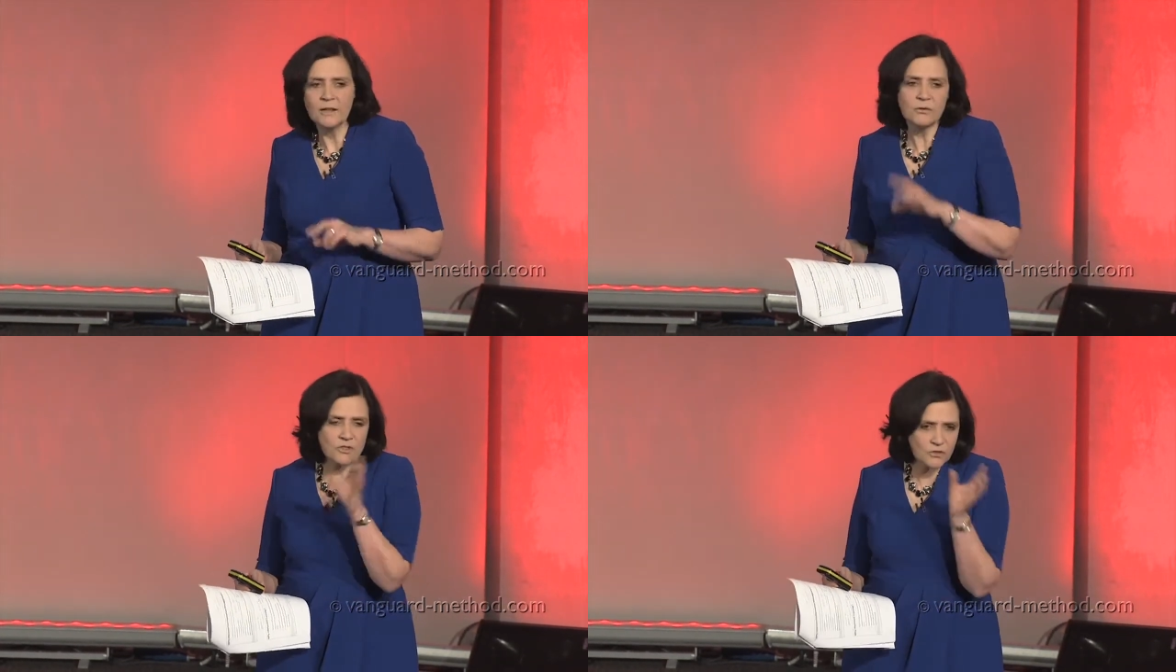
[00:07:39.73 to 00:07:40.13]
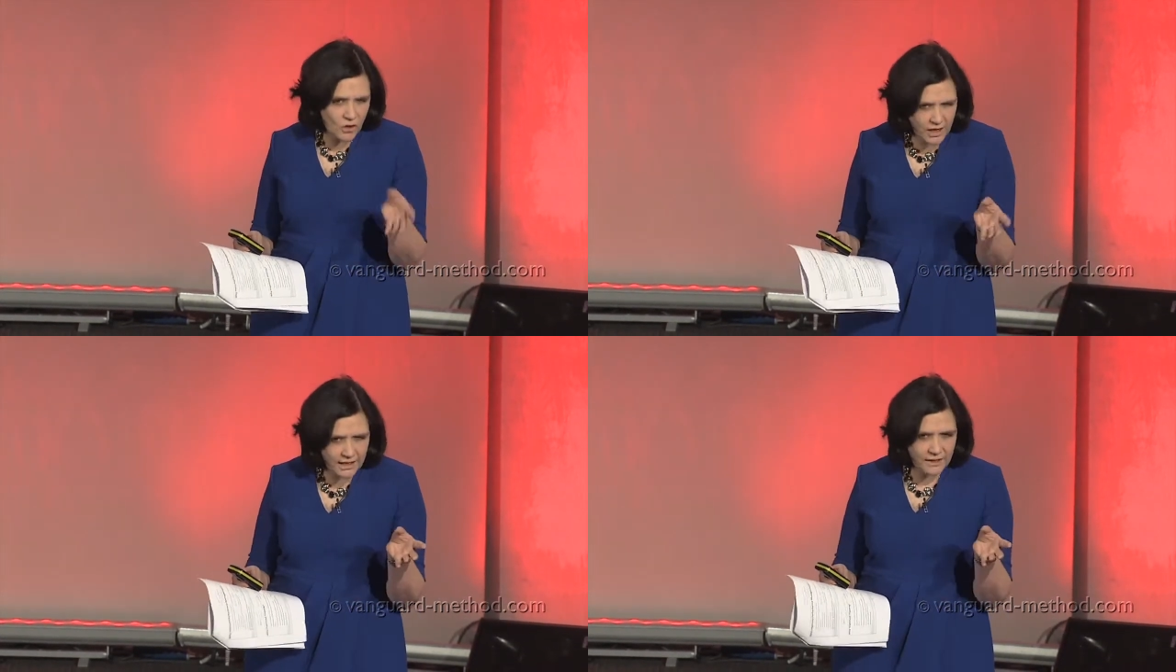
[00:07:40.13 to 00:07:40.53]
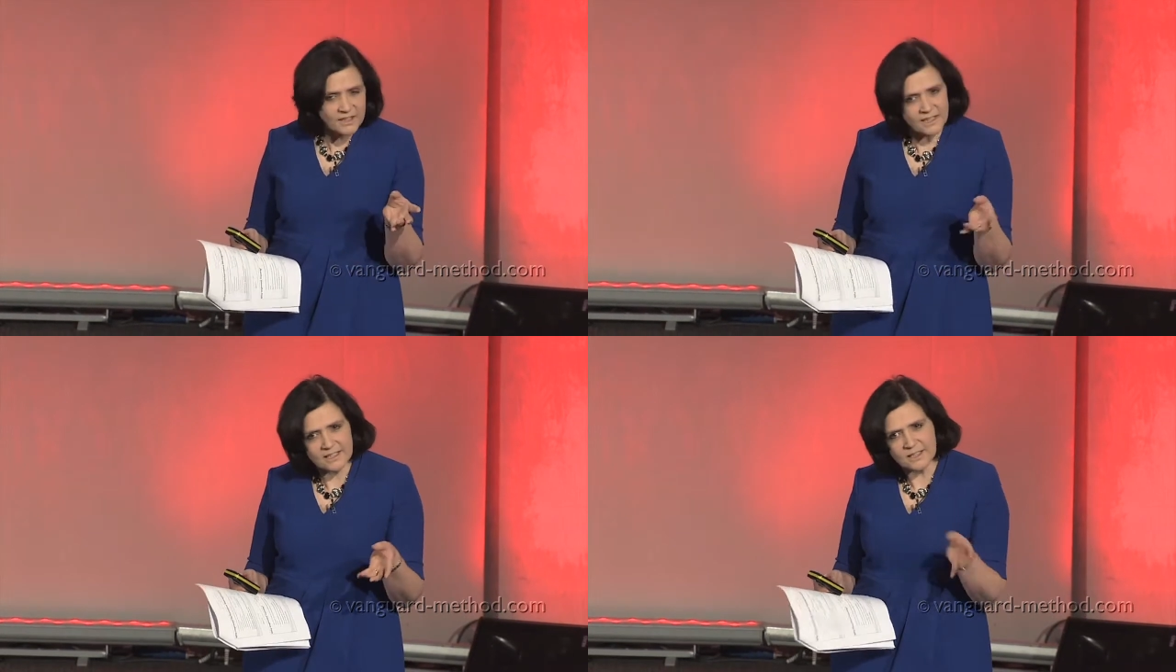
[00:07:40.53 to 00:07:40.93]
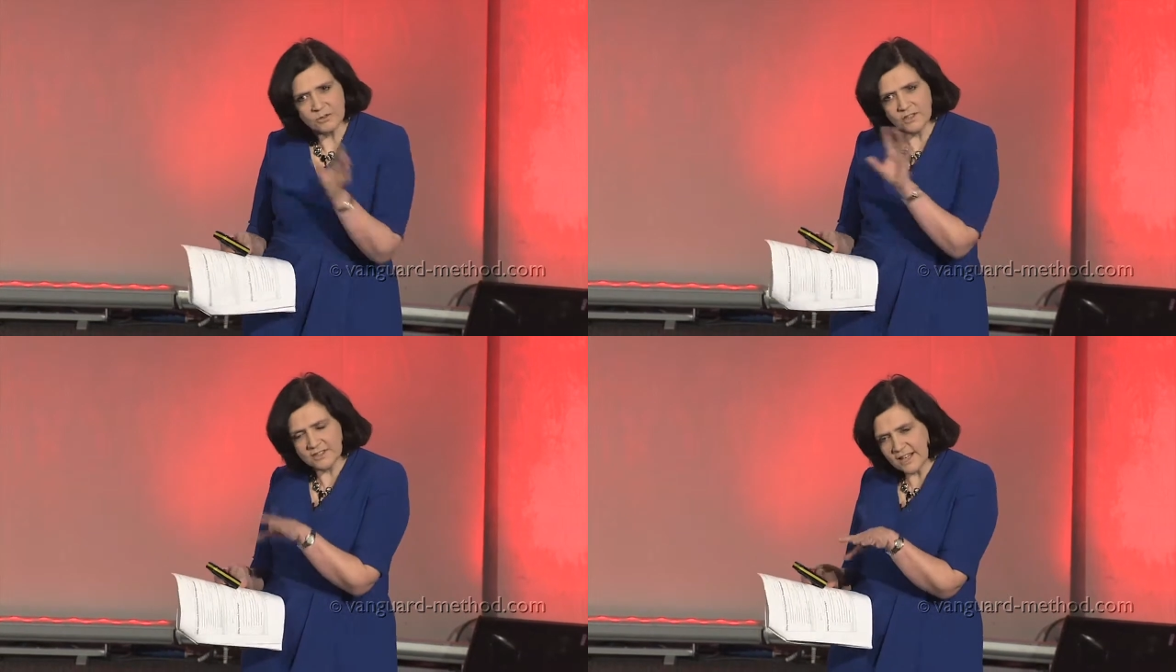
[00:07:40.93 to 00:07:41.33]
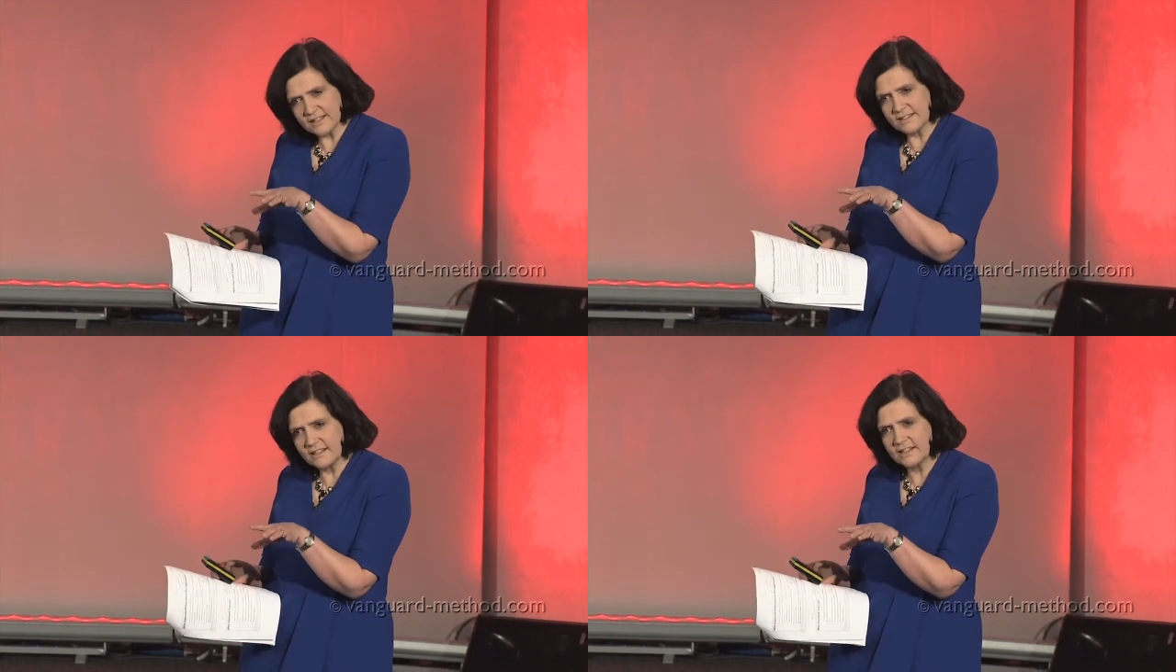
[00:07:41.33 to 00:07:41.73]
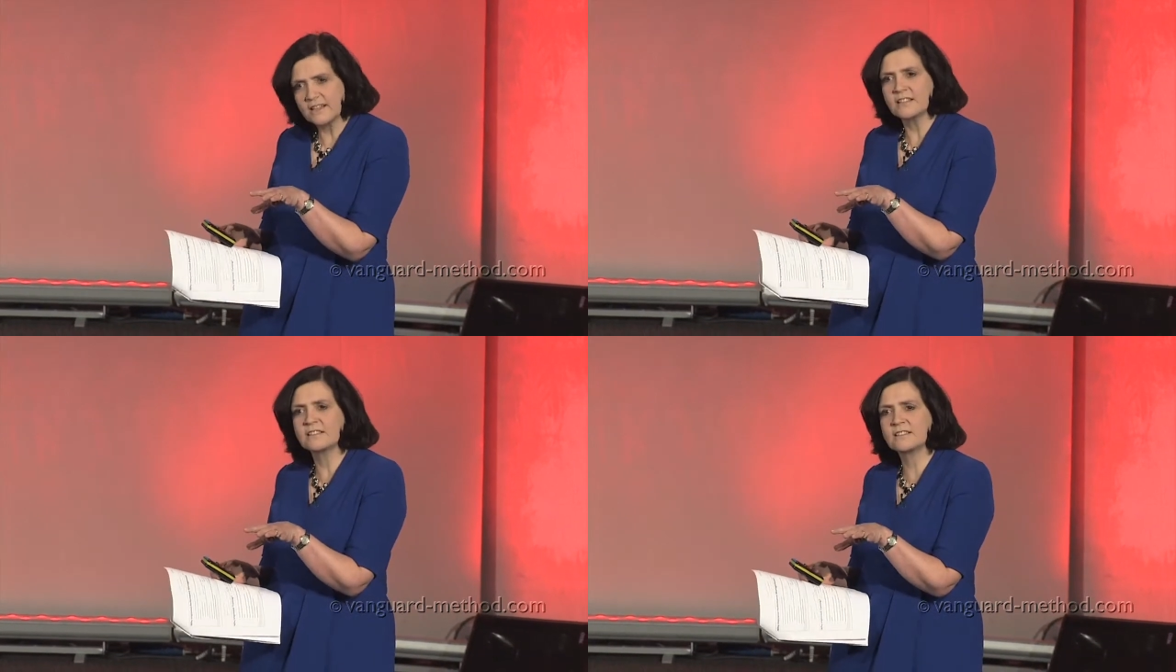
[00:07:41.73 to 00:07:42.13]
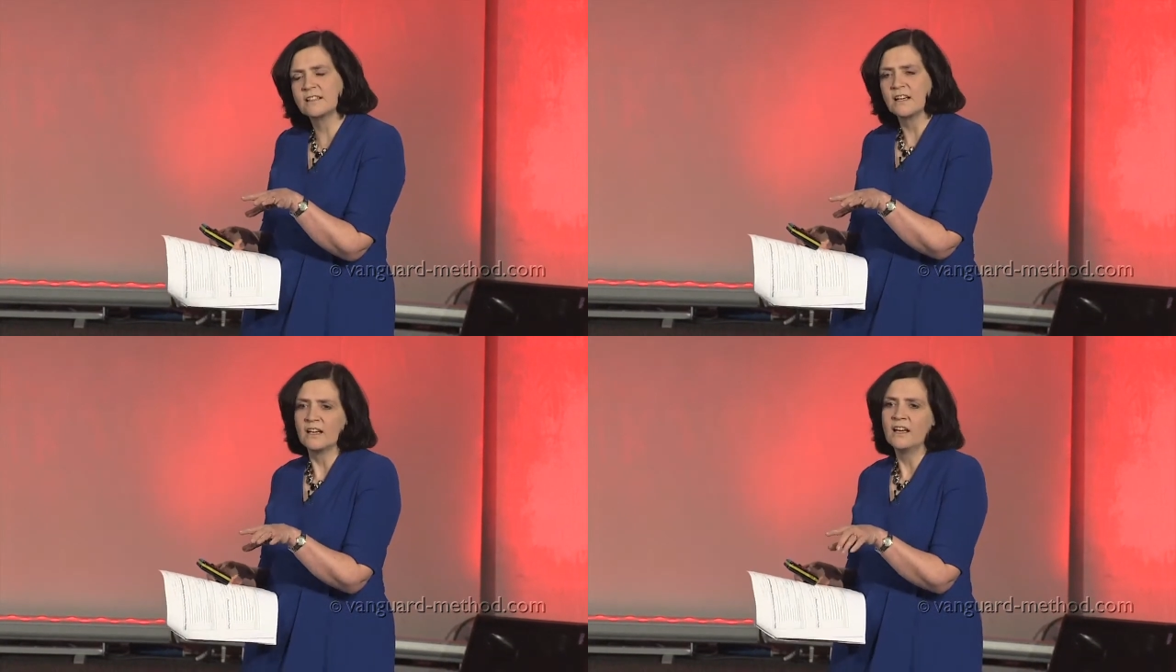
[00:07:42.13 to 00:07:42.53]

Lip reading: They were just trying out this, they were just testing this,